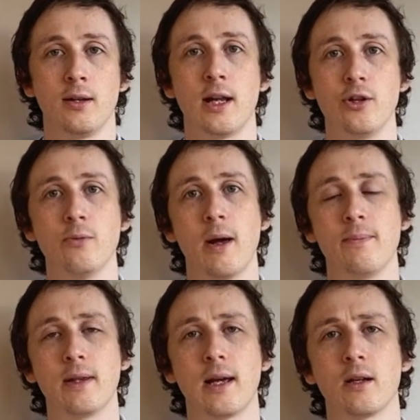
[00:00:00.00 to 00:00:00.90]
Then you might
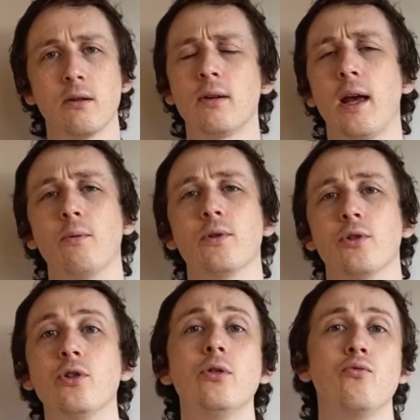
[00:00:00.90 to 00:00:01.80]
be like, okay, well,
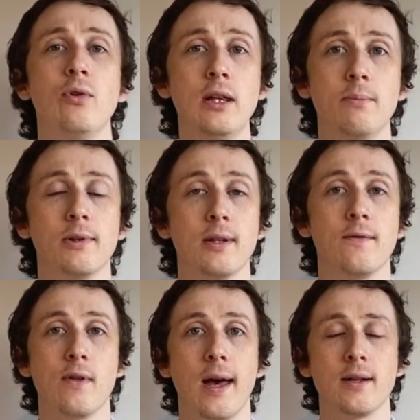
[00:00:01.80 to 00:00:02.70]
do you really
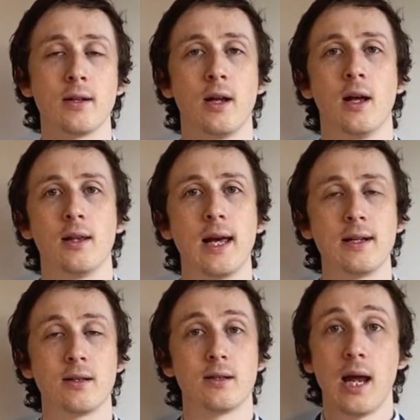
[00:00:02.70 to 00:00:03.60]
believe that?
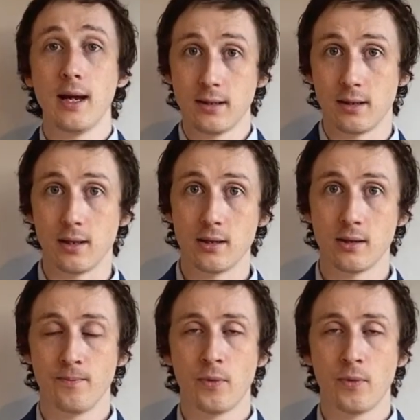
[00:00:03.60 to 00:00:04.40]
Let's test it.